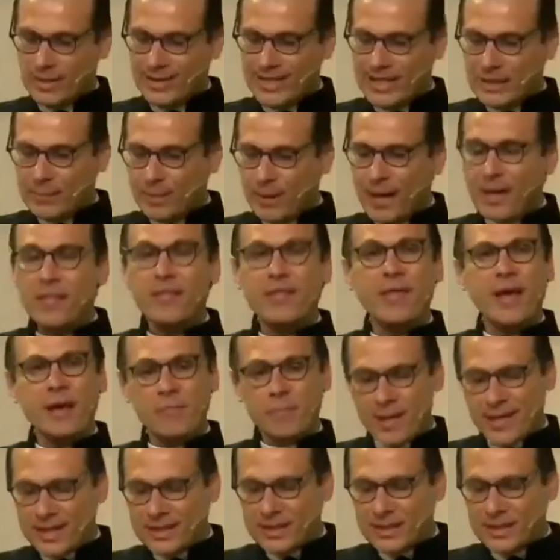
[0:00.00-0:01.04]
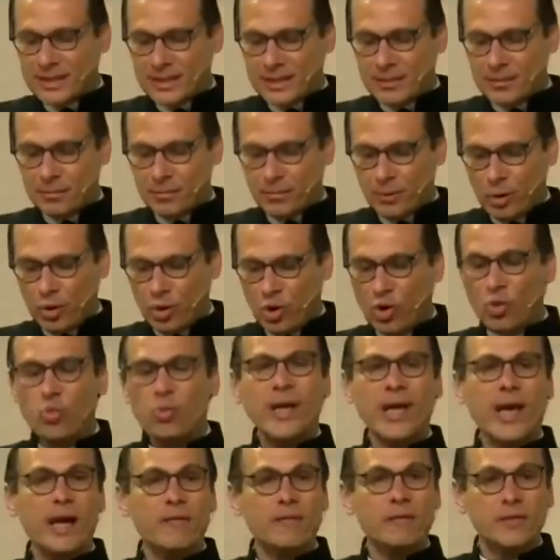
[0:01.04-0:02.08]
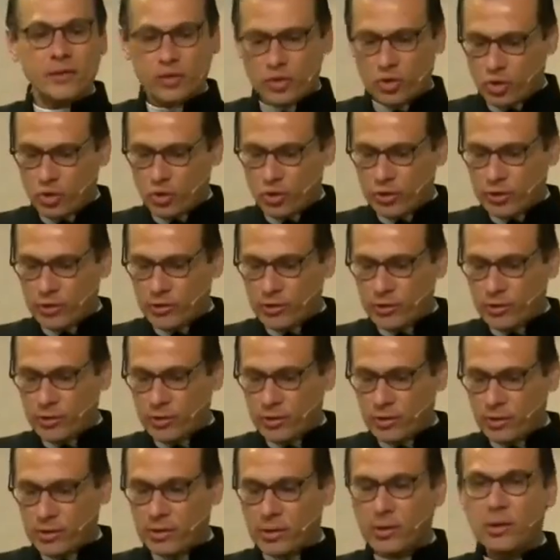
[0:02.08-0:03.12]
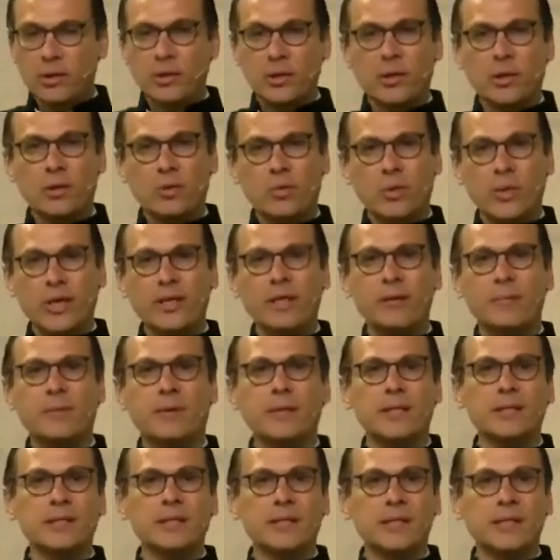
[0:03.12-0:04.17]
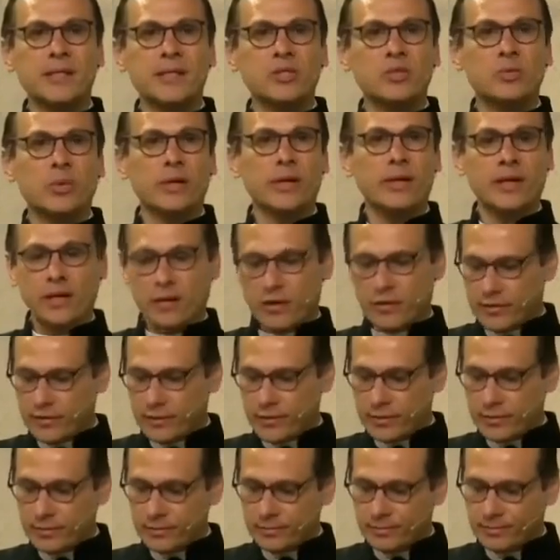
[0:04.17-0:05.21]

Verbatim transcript: Despite the immense blow we have endured, we the Palestinians will recover.